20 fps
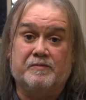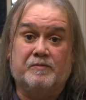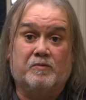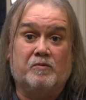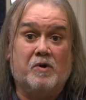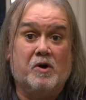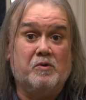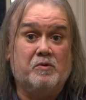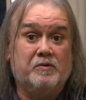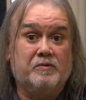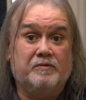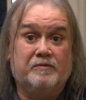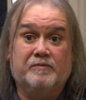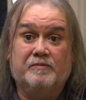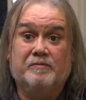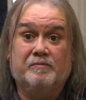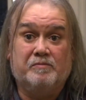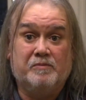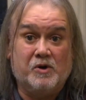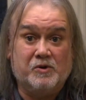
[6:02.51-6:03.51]
wrote
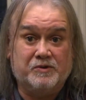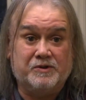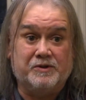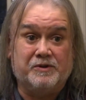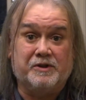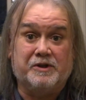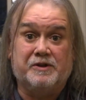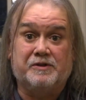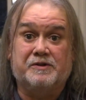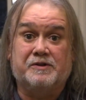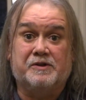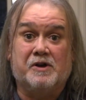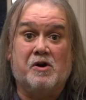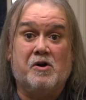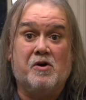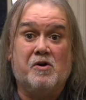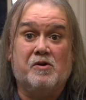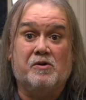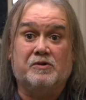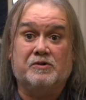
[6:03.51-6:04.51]
most of these
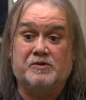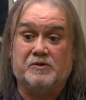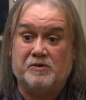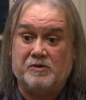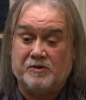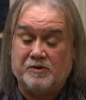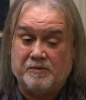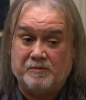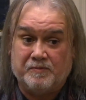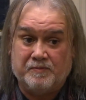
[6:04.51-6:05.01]
songs, or